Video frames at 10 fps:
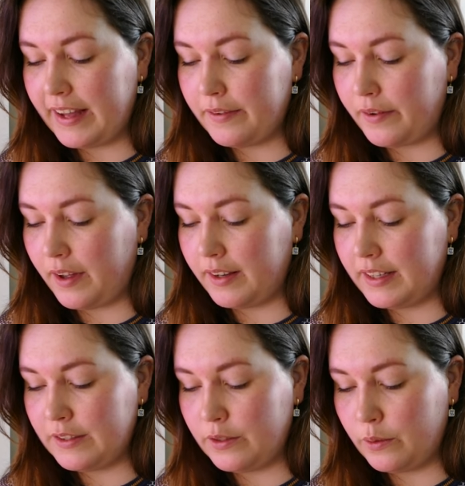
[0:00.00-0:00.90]
had fallen
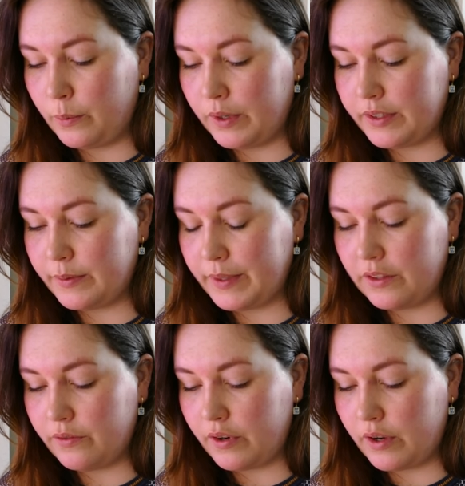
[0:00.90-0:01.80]
into the water when
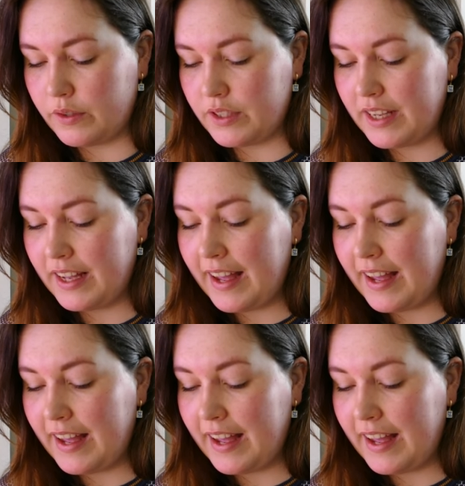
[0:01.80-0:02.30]
it froze,